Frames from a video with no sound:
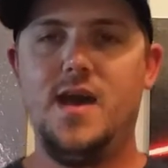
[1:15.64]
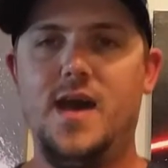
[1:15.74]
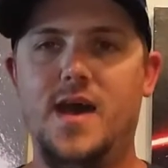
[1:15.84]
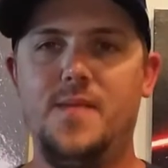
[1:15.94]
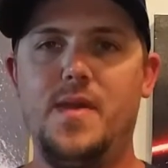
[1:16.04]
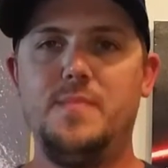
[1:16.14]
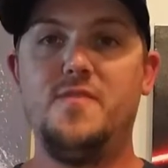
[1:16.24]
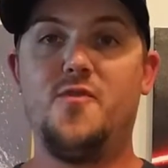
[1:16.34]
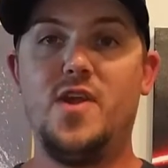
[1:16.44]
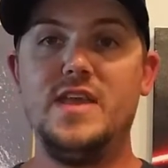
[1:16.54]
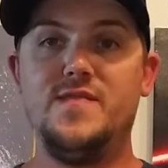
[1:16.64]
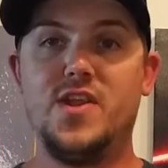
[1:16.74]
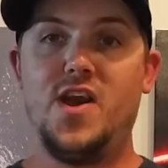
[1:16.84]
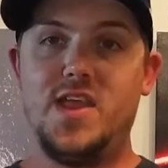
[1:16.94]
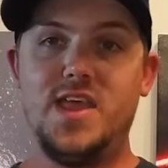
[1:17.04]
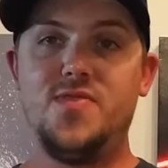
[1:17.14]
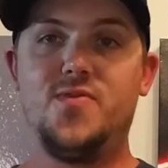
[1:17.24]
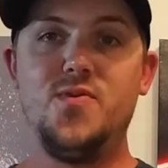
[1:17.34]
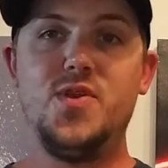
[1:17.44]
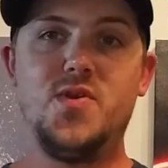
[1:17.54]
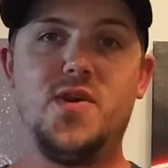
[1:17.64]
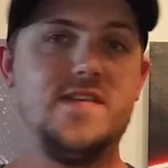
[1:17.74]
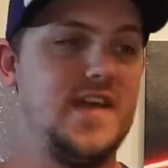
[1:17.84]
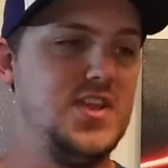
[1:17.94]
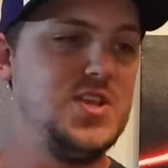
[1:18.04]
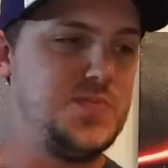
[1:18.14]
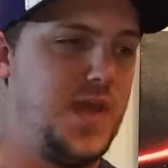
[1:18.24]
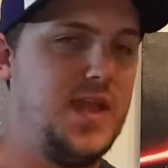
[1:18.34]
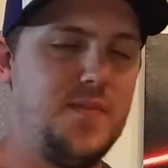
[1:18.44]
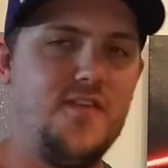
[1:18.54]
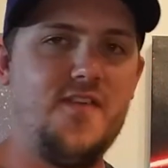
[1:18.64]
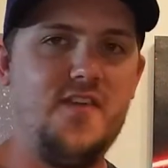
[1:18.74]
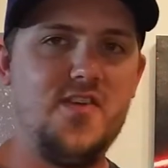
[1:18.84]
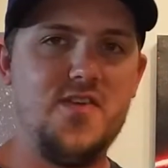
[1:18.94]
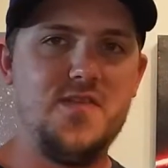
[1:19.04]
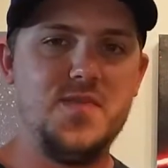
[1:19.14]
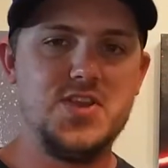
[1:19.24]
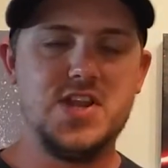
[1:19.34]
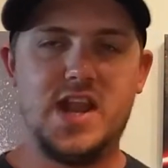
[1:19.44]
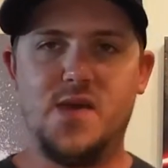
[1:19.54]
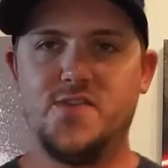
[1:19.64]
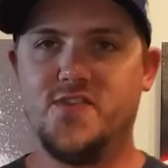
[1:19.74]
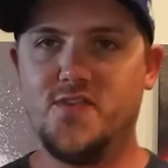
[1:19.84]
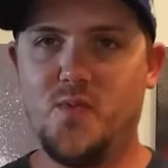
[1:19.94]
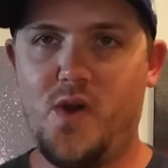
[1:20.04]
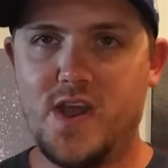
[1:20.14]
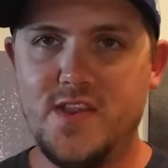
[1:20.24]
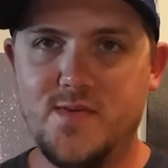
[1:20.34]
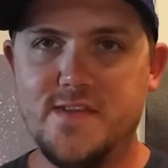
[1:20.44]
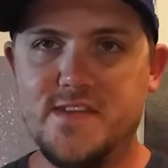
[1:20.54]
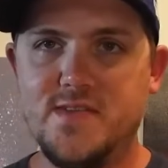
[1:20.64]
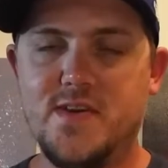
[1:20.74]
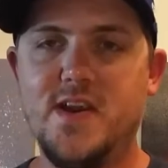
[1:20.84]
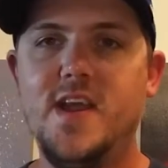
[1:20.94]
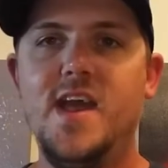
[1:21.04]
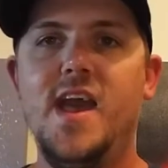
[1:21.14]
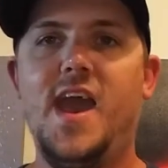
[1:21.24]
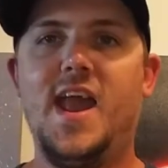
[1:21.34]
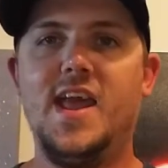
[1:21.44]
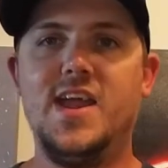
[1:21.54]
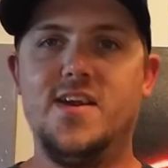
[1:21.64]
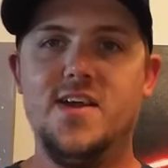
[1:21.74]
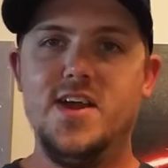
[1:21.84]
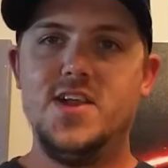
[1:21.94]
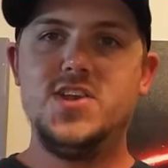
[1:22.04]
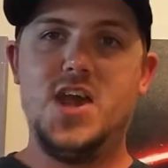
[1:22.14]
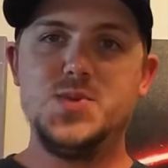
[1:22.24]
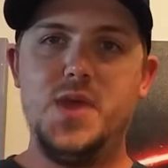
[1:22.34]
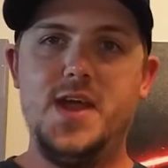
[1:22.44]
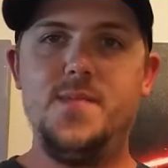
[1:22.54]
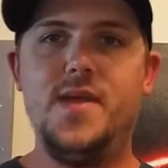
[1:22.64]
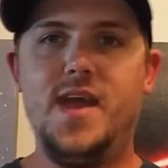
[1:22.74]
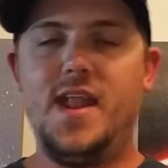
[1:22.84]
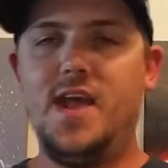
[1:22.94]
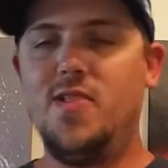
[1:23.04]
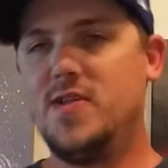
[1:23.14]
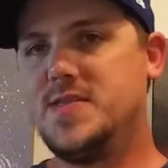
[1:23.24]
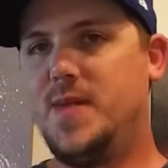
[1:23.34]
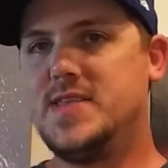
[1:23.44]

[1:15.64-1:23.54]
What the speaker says: and before I even got in through the doors, I had just paid my $5 admission, and I was just walking towards the door, and I hear, "Josh, wait up!" And I look to my